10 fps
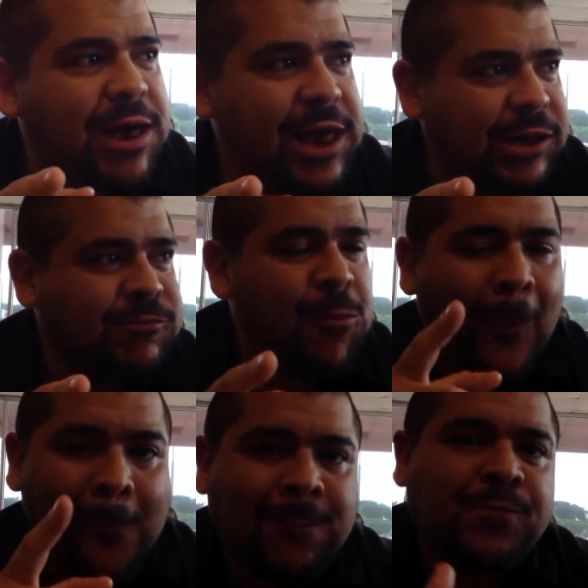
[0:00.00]
back
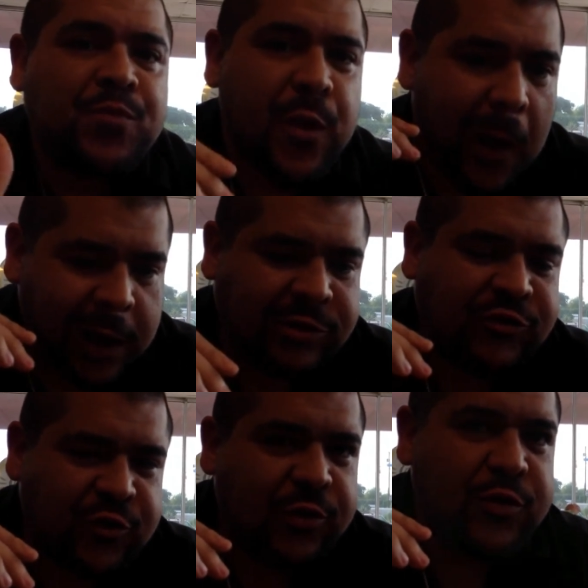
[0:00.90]

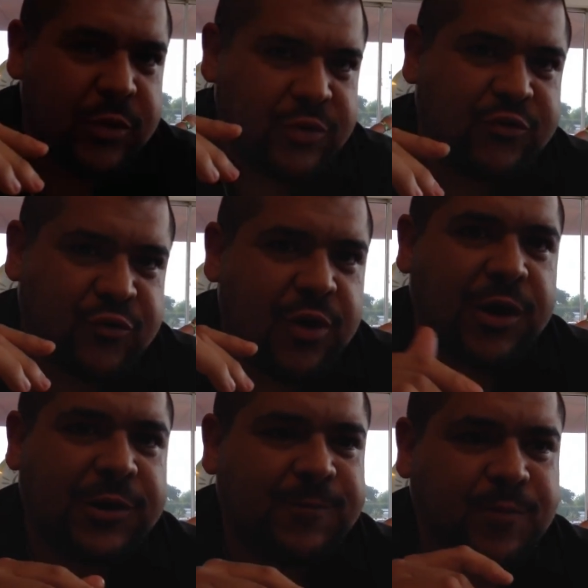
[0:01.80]
and show you in the
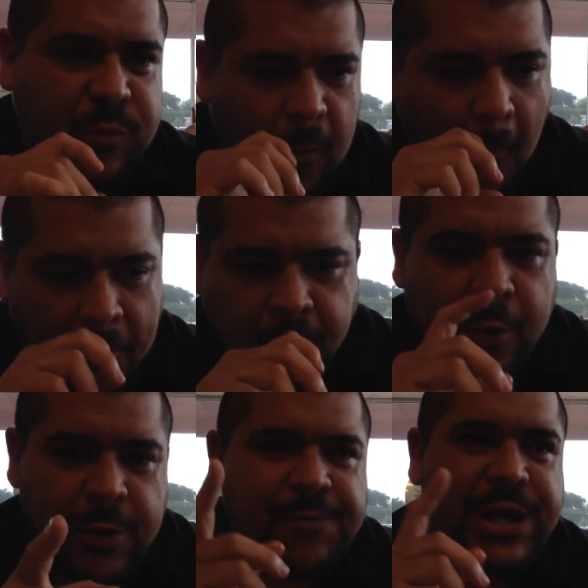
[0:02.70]
truck
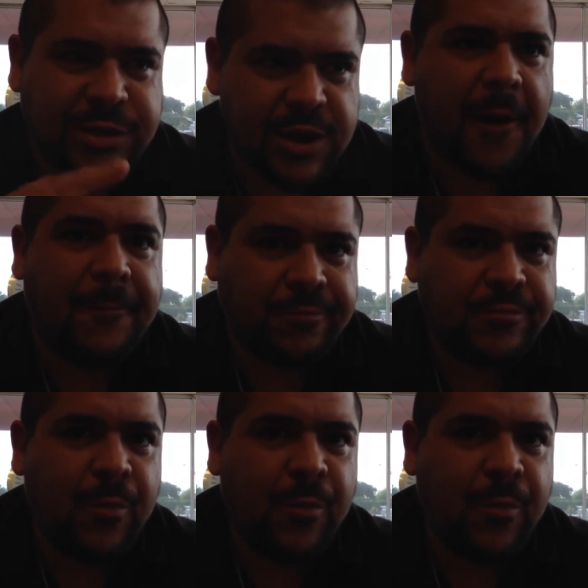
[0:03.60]
what we picked up.